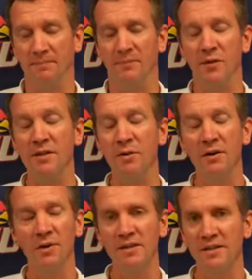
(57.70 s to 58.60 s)
When you'd run
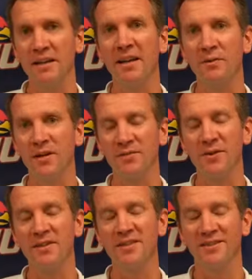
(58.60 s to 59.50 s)
a race, an 8K race
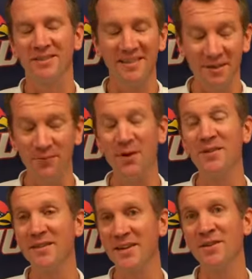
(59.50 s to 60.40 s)
front in the front
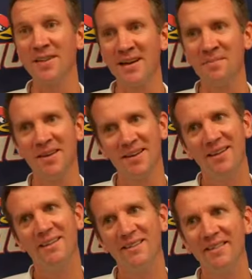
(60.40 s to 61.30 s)
the entire time,
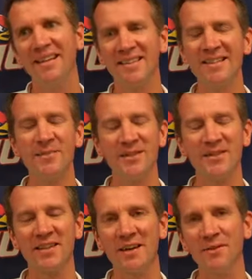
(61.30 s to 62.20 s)
that speaks to
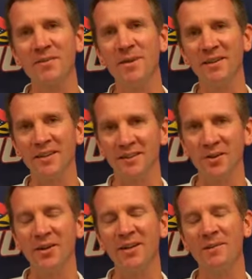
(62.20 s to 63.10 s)
his confidence building
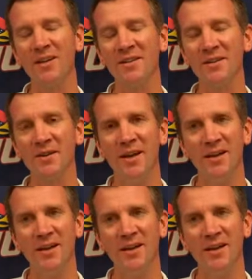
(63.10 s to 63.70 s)
growing a little bit too.